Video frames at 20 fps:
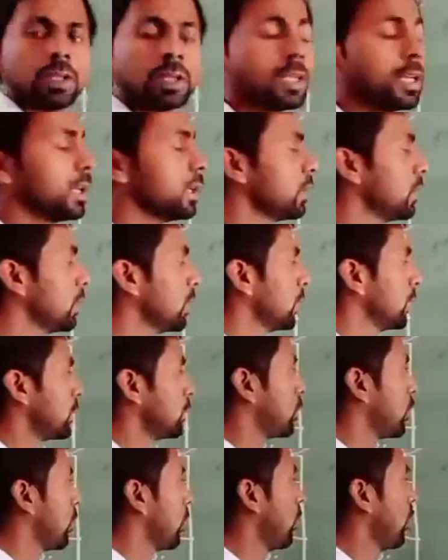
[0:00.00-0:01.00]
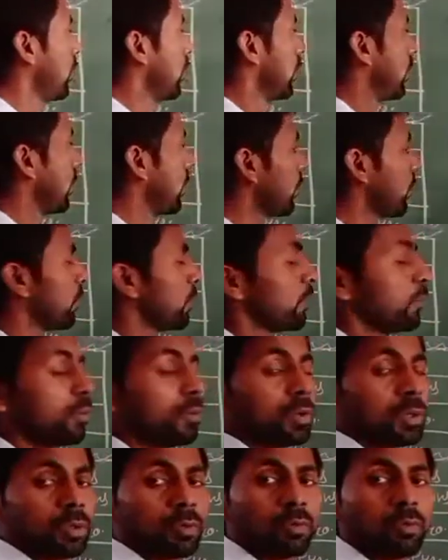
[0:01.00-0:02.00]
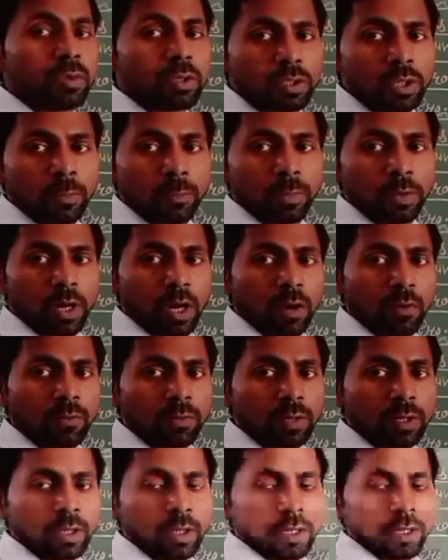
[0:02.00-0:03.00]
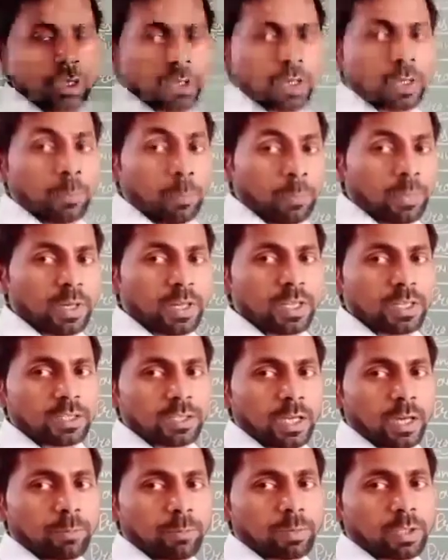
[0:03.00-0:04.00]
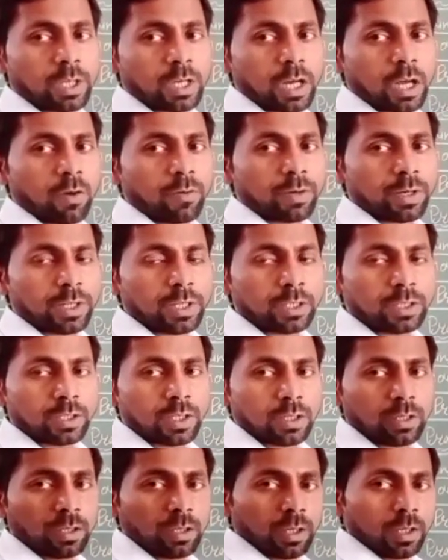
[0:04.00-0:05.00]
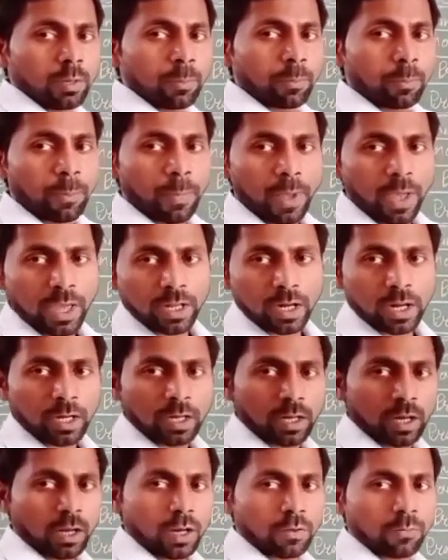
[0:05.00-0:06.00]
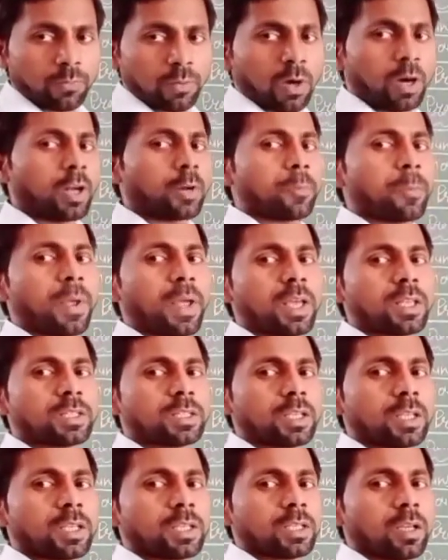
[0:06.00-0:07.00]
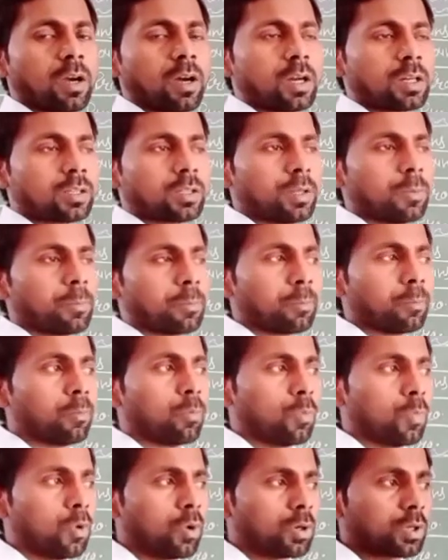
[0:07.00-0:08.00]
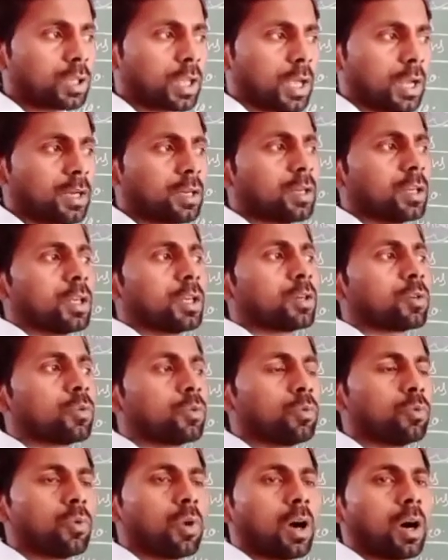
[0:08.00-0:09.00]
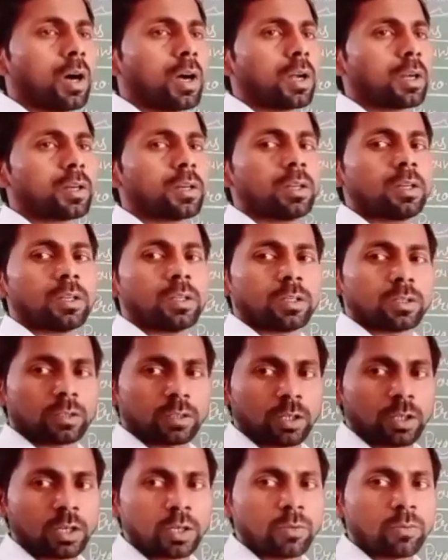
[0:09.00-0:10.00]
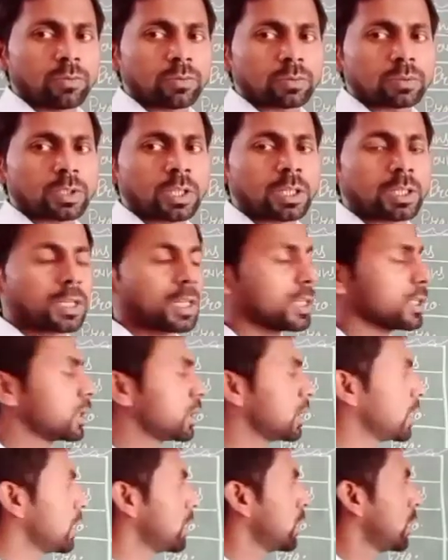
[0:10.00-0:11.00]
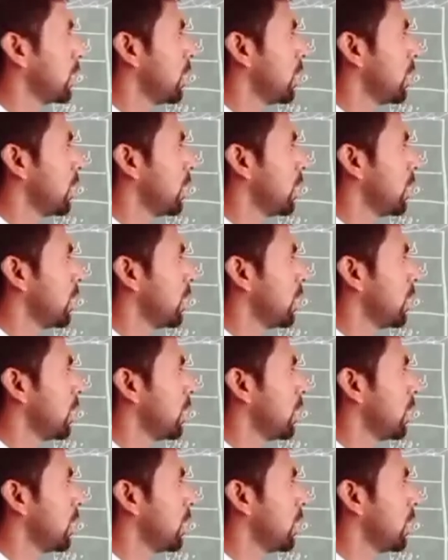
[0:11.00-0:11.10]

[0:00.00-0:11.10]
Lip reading: Clear? So if you use the pronoun in place of the noun in the paragraph or passage or the more than 2 or 3 sentences,